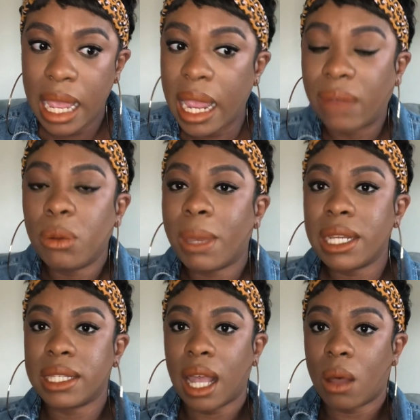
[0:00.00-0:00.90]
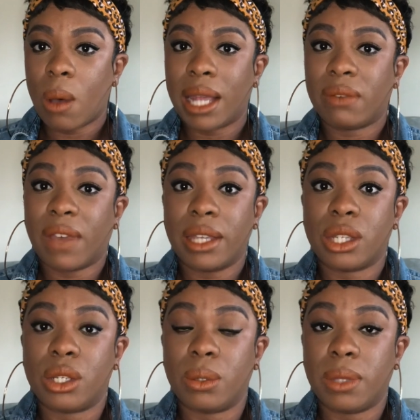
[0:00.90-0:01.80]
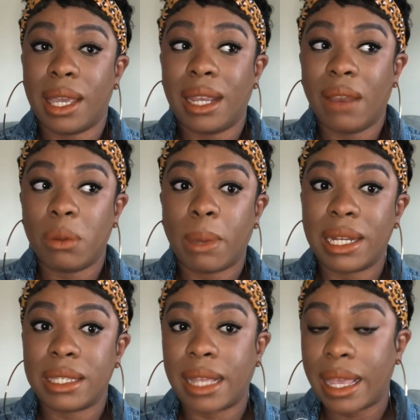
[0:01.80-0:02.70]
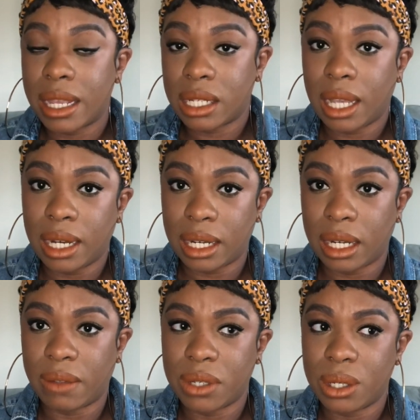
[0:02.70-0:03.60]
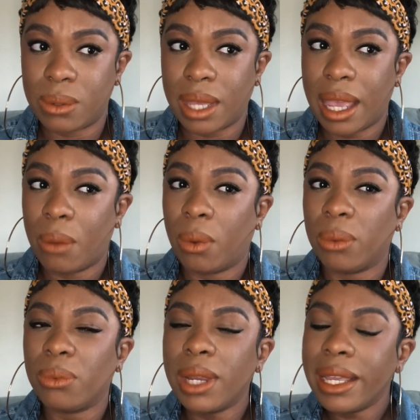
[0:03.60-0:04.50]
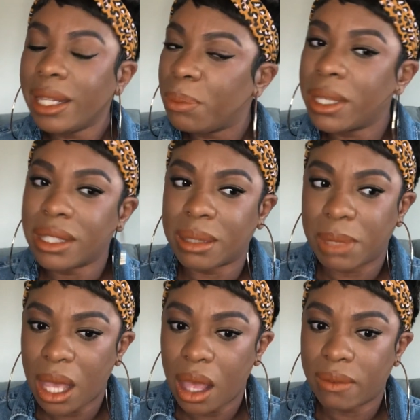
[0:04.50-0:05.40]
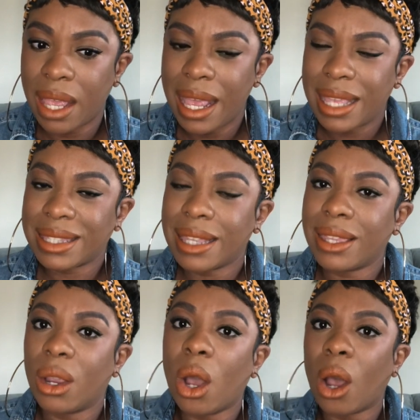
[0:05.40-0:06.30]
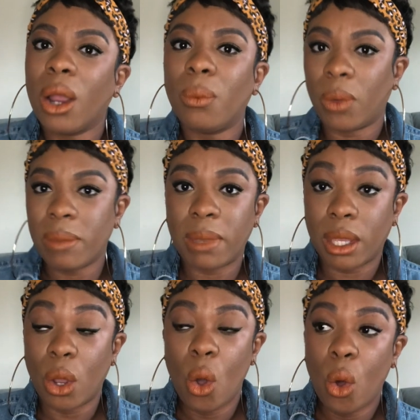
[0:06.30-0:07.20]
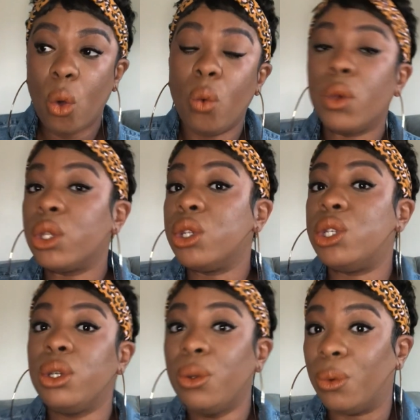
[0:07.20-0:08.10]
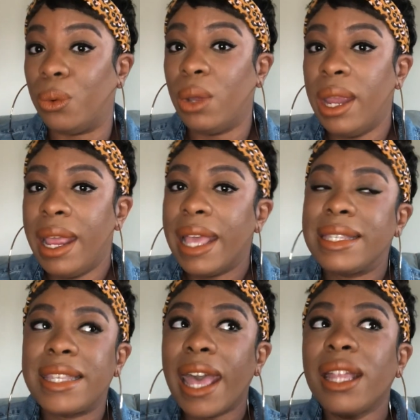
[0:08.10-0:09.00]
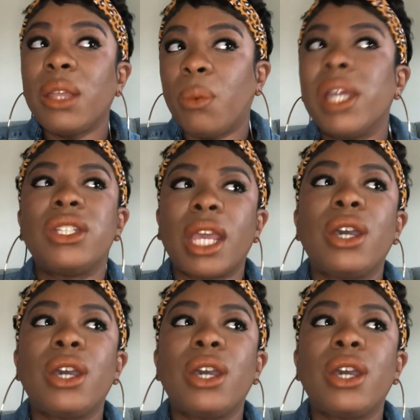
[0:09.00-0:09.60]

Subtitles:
Everybody's not qualified to do that. Everybody's not educated enough to do that. And what really pisses me off is that there are women who will do exactly what J.